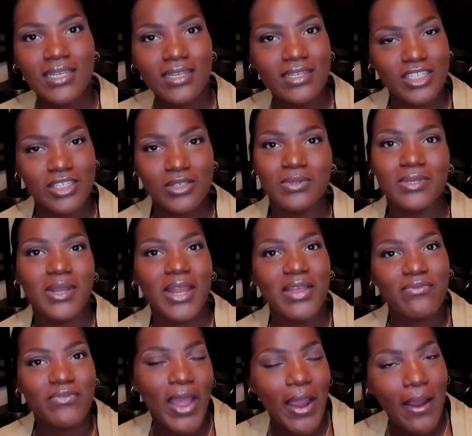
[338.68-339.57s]
she was on
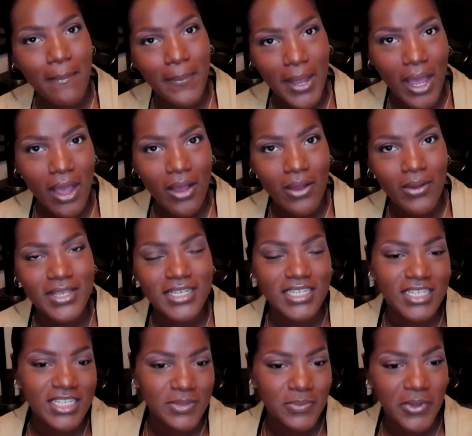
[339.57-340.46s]
that fireball, and
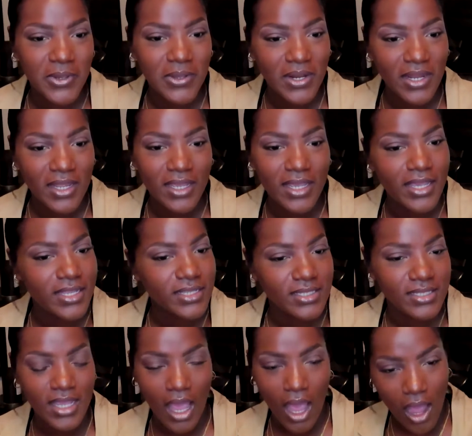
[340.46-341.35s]
she spilled her
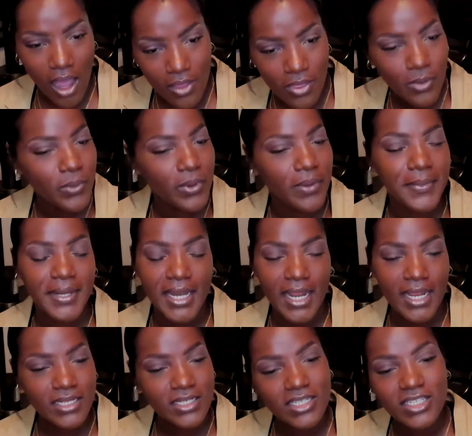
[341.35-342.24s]
guts to all the women,
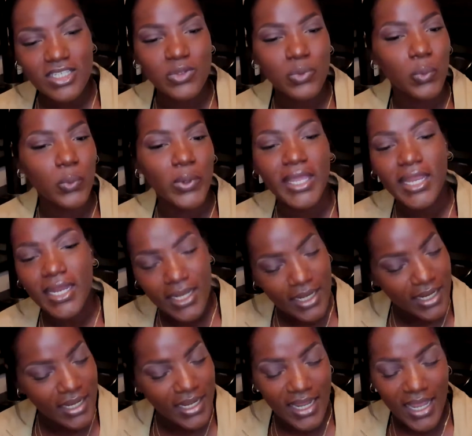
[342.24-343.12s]
not just
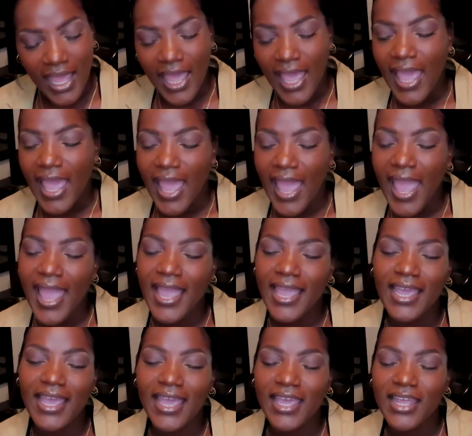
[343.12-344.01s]
Wendy.
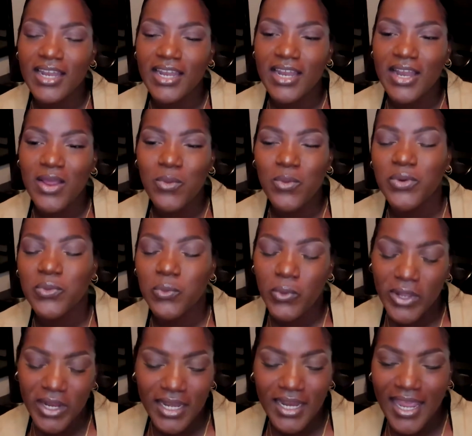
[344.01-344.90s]
And when
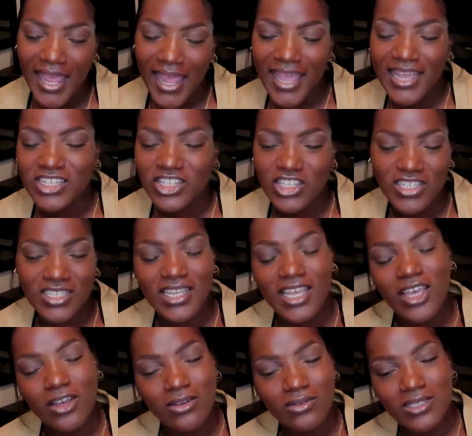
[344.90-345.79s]
Wendy asked
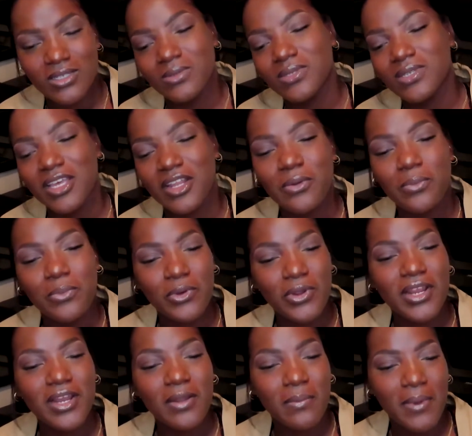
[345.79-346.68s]
Giselle if she was gonna
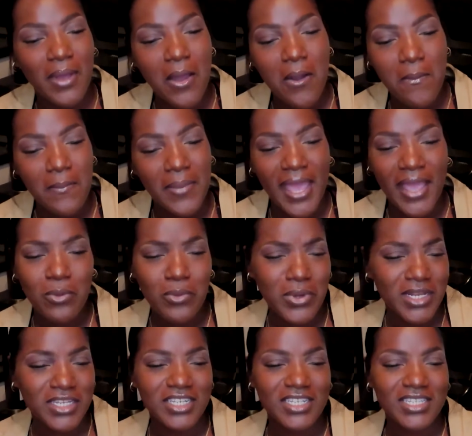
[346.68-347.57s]
bring the bone back,
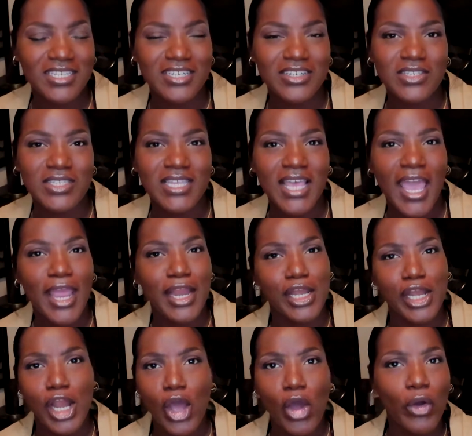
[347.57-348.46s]
what did Giselle say?
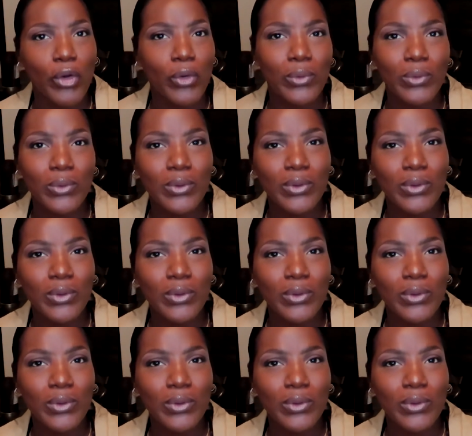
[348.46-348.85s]
No.